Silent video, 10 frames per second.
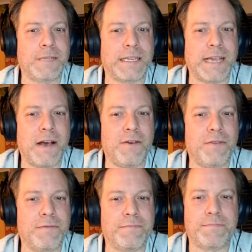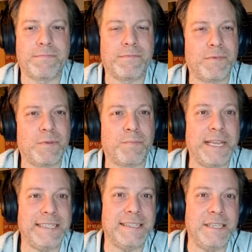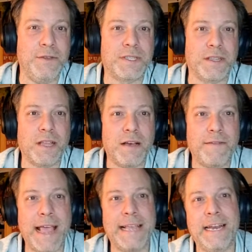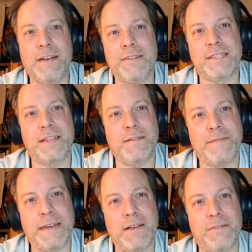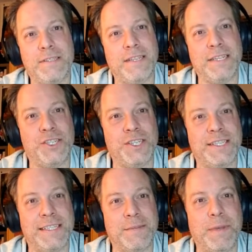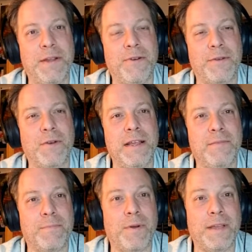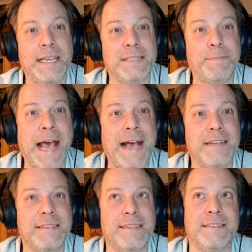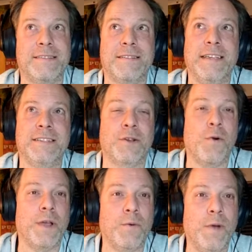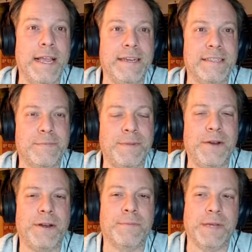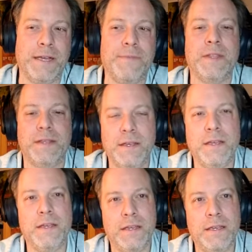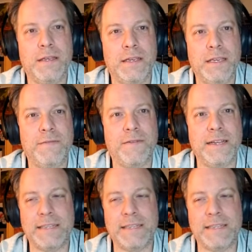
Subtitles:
how places he used to love hanging out and stuff, and now it's just disappearing, right? His past is going away and disappearing, but he finds